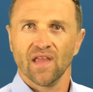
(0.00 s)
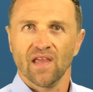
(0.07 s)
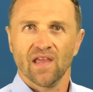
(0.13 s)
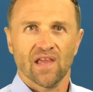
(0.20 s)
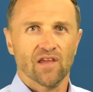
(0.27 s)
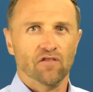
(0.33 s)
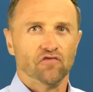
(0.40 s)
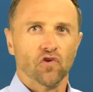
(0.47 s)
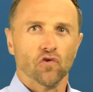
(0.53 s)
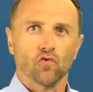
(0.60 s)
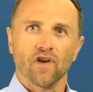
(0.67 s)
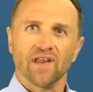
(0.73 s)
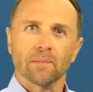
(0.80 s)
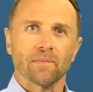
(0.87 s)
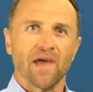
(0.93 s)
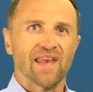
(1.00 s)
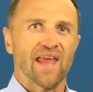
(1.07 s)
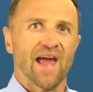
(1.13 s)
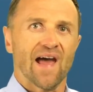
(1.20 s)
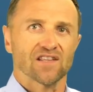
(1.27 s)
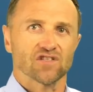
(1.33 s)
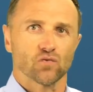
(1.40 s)
If you're running many
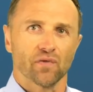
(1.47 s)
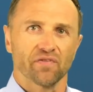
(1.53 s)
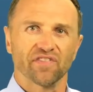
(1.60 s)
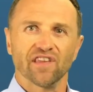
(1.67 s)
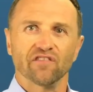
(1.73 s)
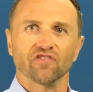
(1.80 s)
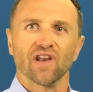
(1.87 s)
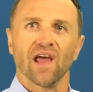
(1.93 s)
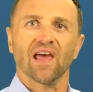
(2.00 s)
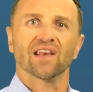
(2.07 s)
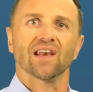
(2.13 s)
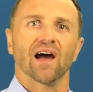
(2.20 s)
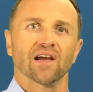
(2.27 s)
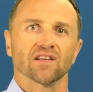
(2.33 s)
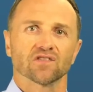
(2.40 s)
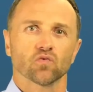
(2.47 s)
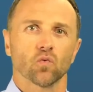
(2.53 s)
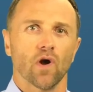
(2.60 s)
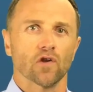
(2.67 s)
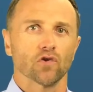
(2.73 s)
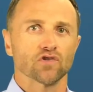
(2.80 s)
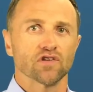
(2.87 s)
ads with different headlines
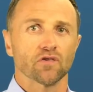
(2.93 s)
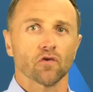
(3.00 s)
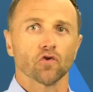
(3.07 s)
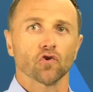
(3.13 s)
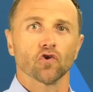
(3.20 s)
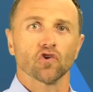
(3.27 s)
while using the Google